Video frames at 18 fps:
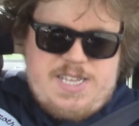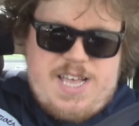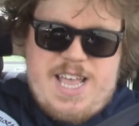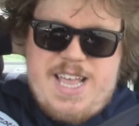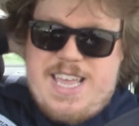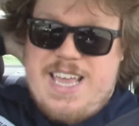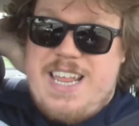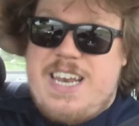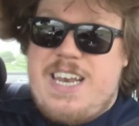
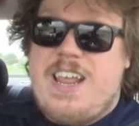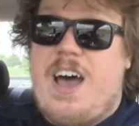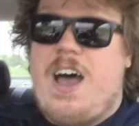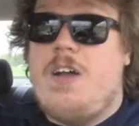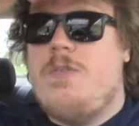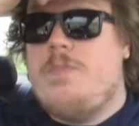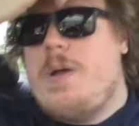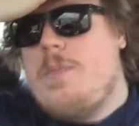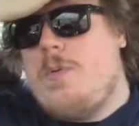I
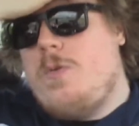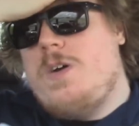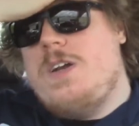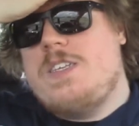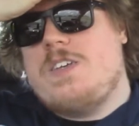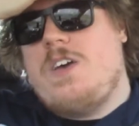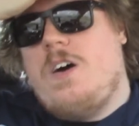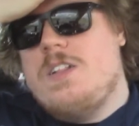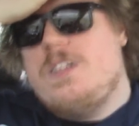cannot remember what
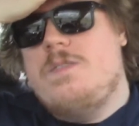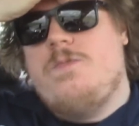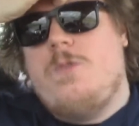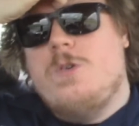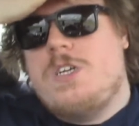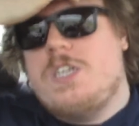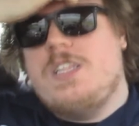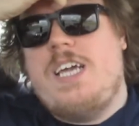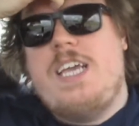it's called,
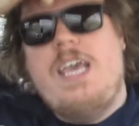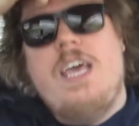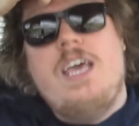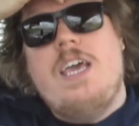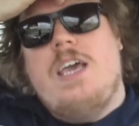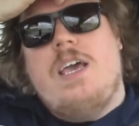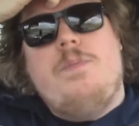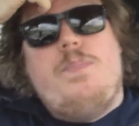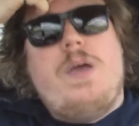
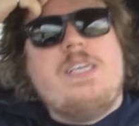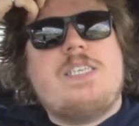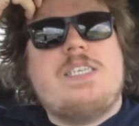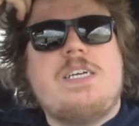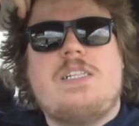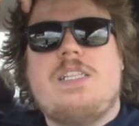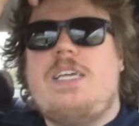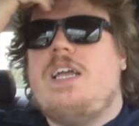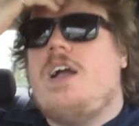unfortunately.
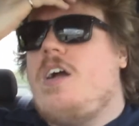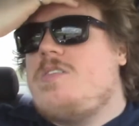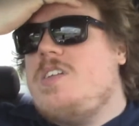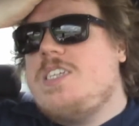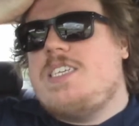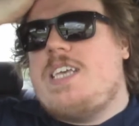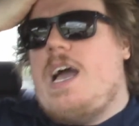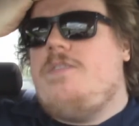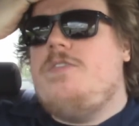Basically,
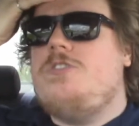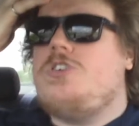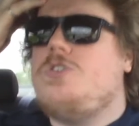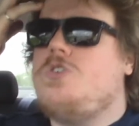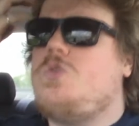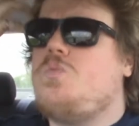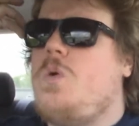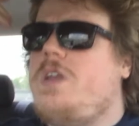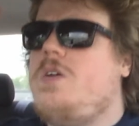Arctic
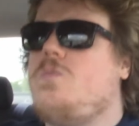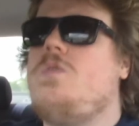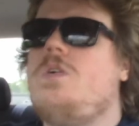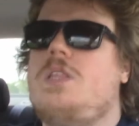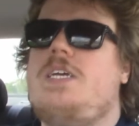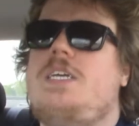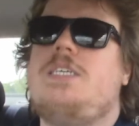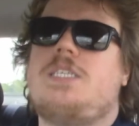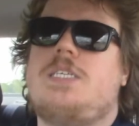Scavengers, when it
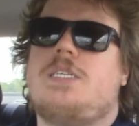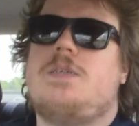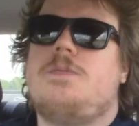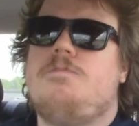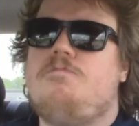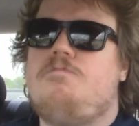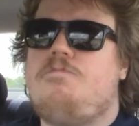released,